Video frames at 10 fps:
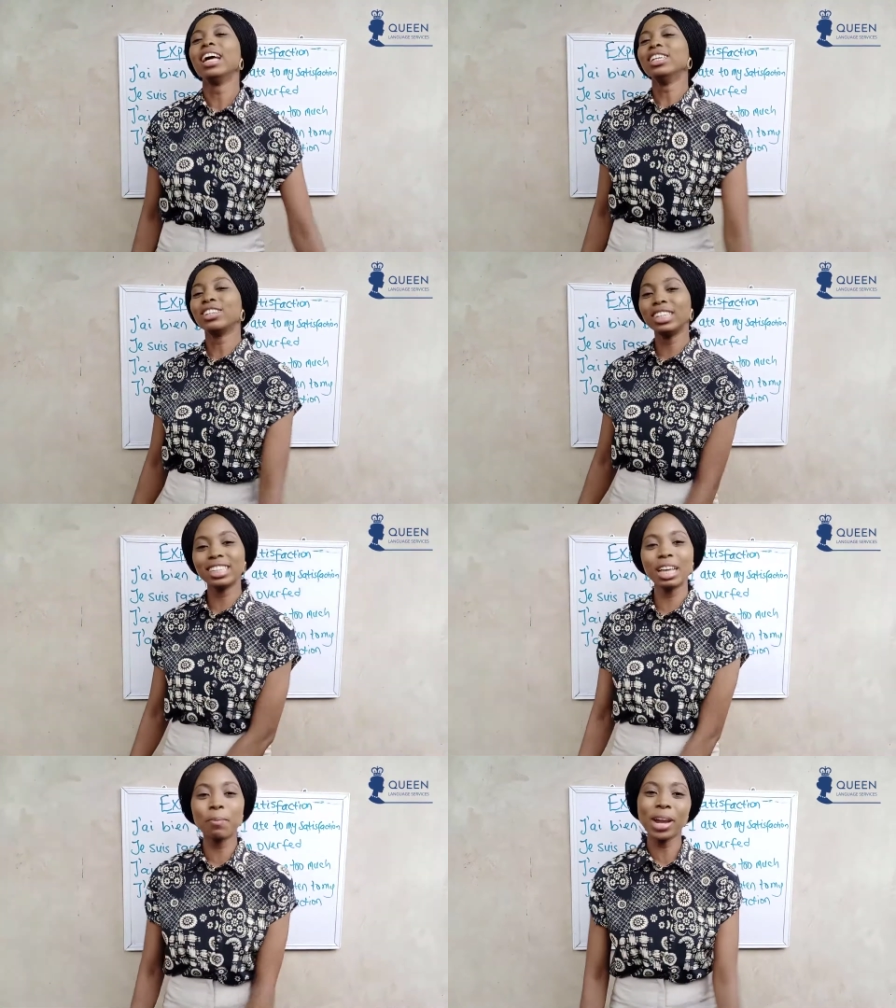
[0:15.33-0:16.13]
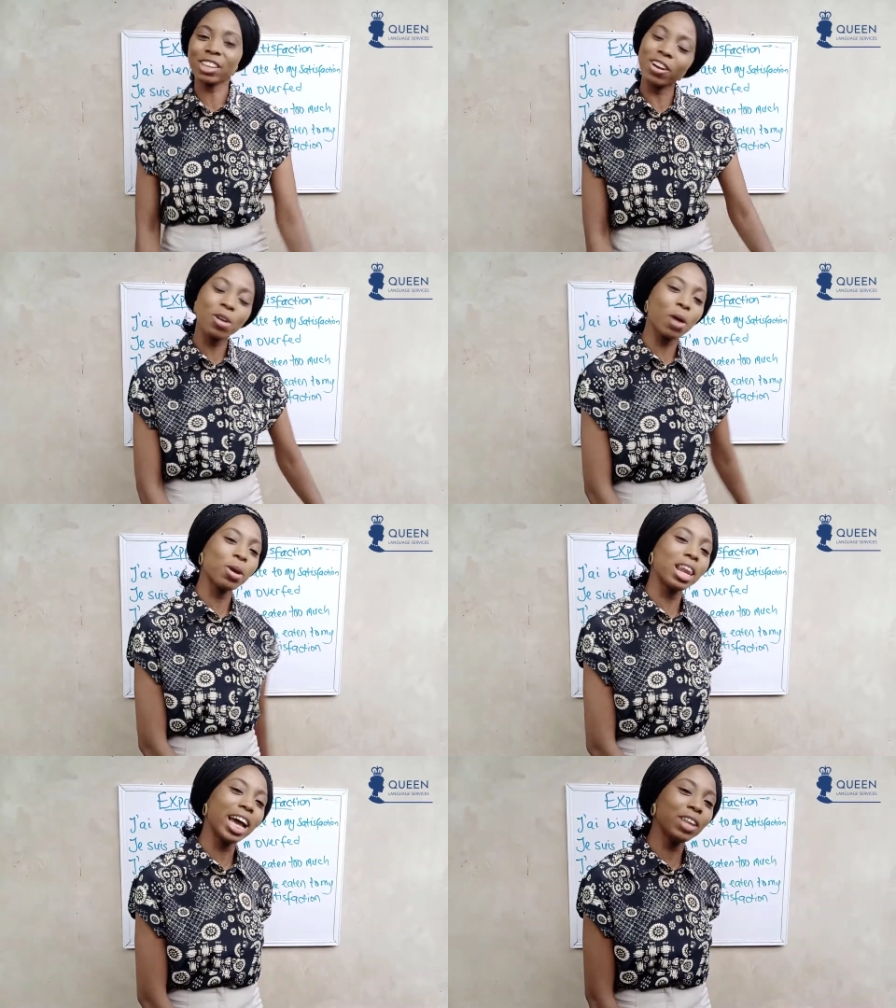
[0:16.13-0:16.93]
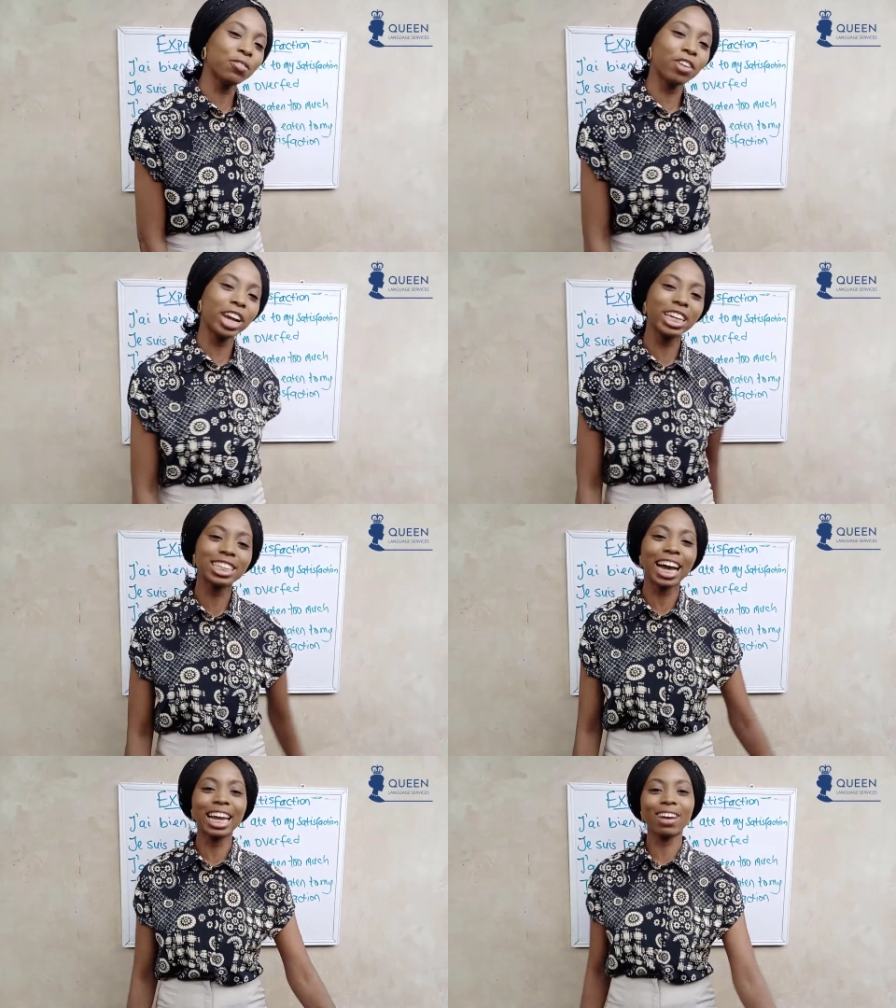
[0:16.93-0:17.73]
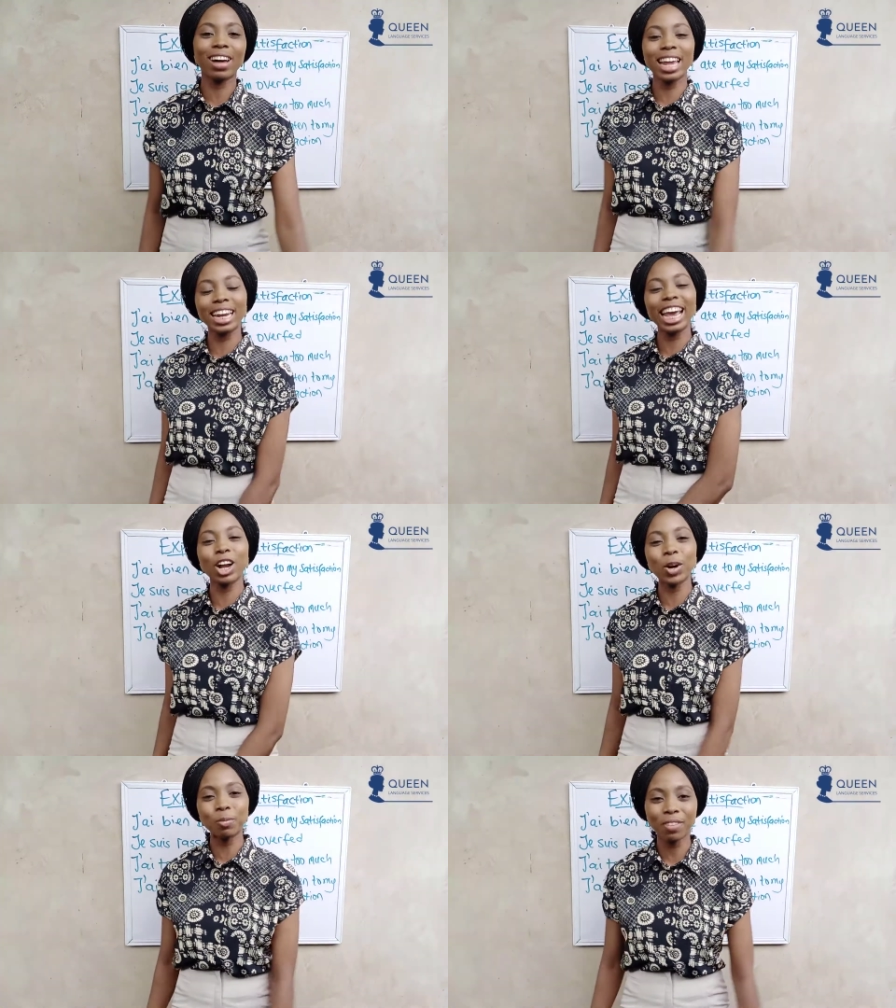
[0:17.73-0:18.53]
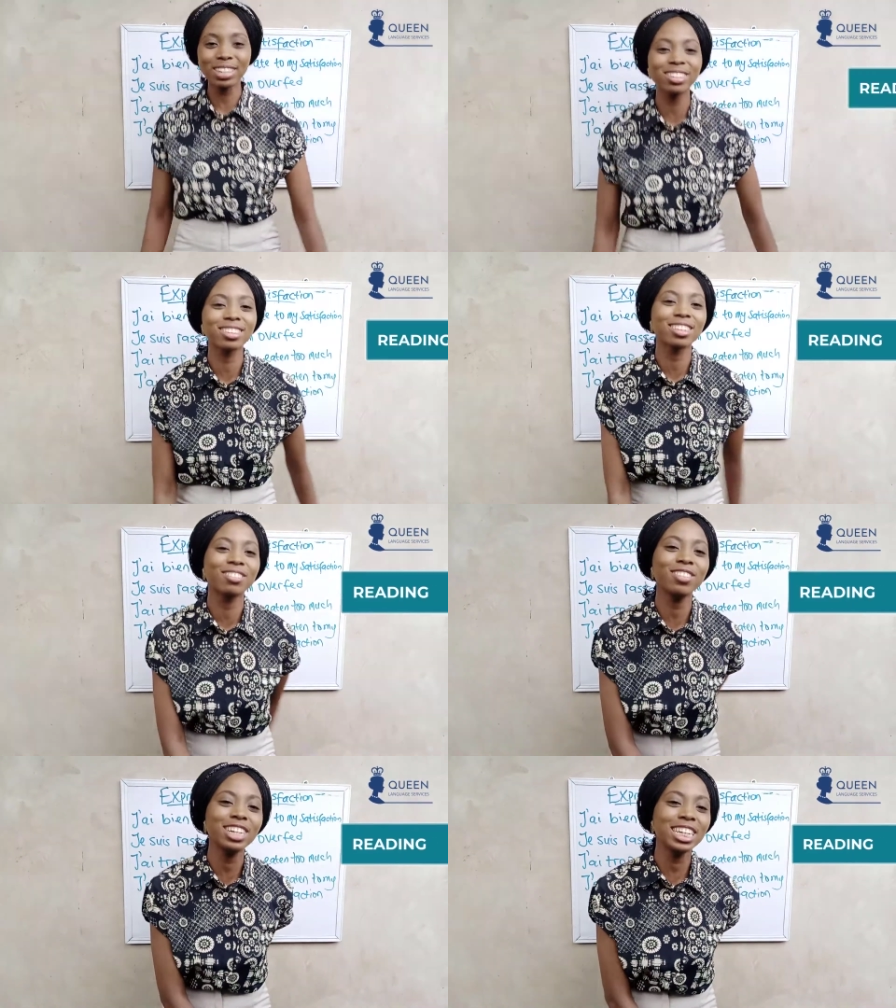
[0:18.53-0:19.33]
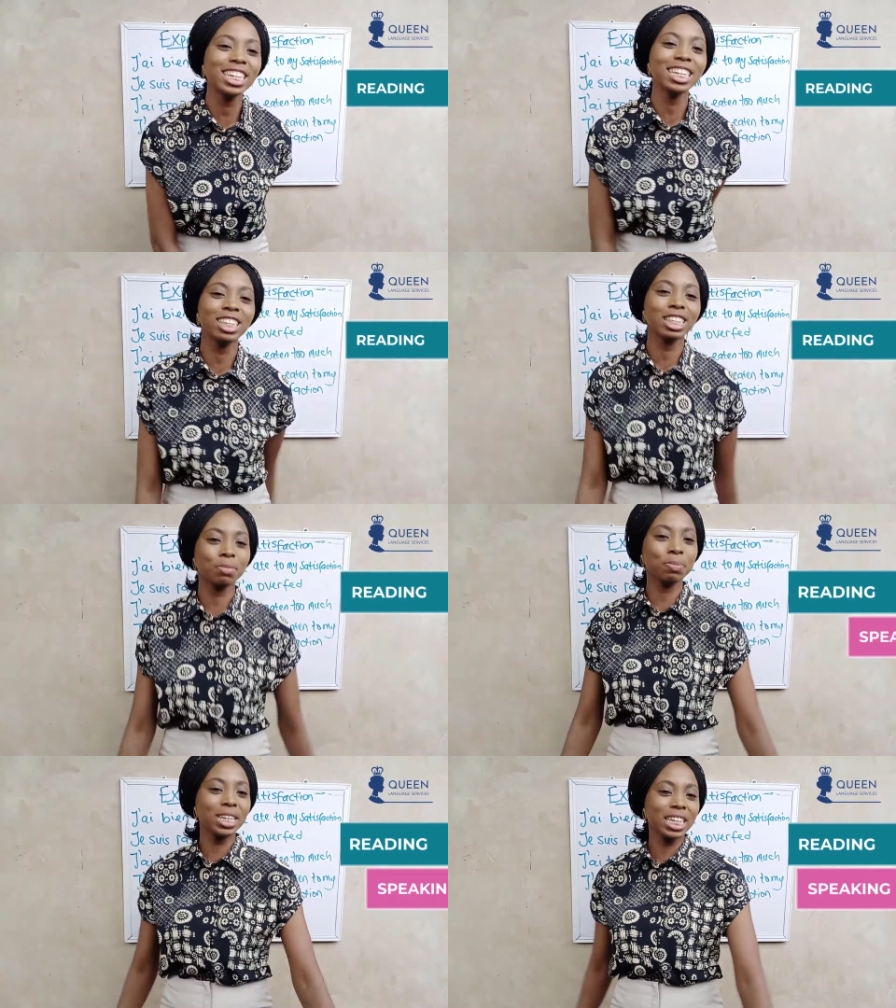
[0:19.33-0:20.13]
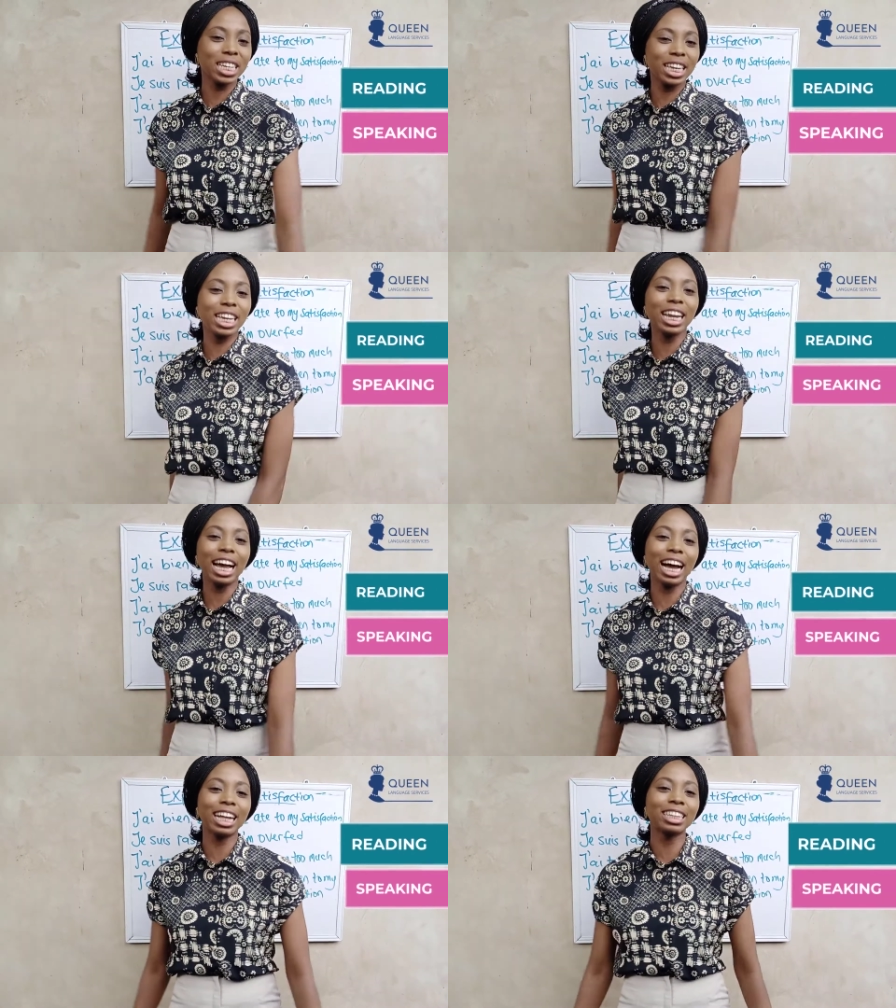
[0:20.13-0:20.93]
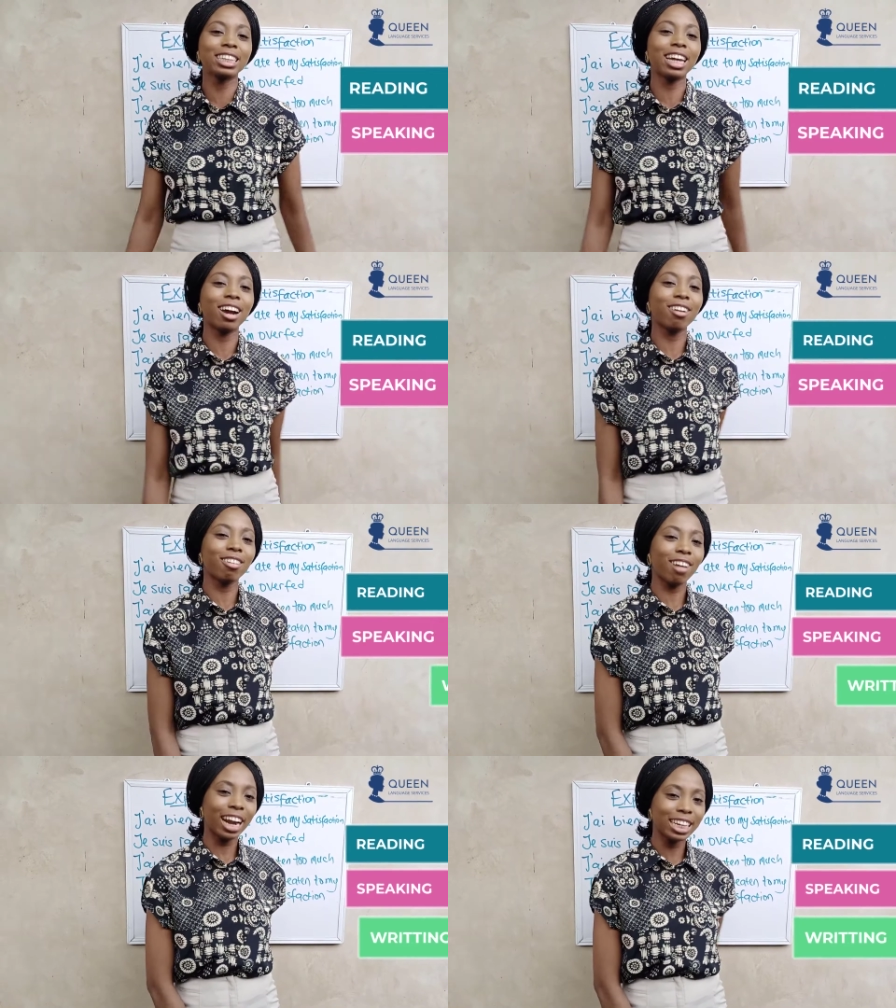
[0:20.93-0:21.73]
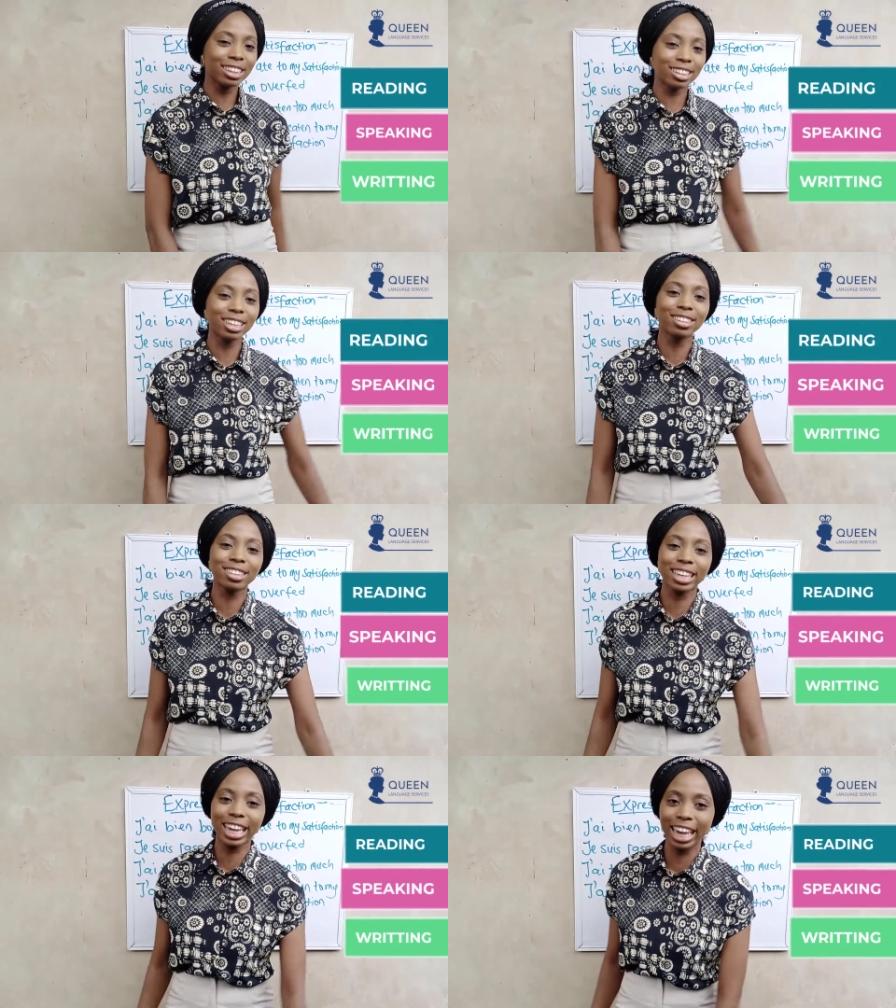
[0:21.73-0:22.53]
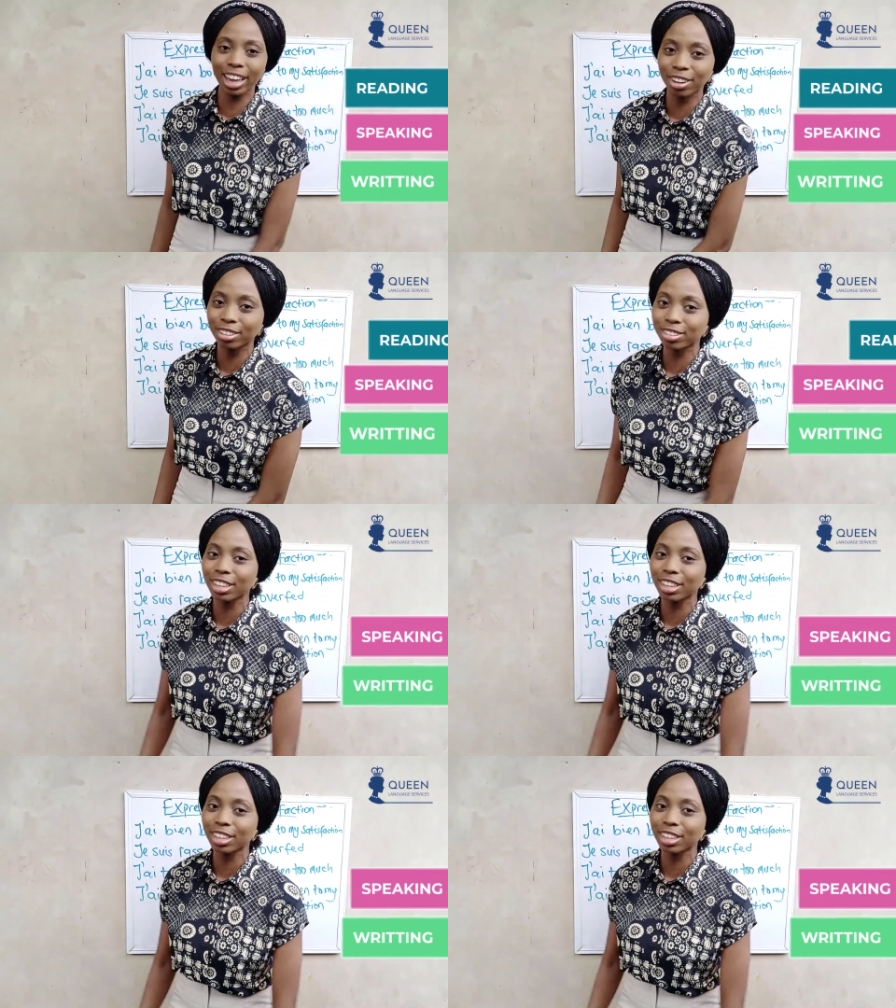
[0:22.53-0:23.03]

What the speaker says: So this is a platform where we learn French, and our learning encompasses the reading, speaking and the writing skills.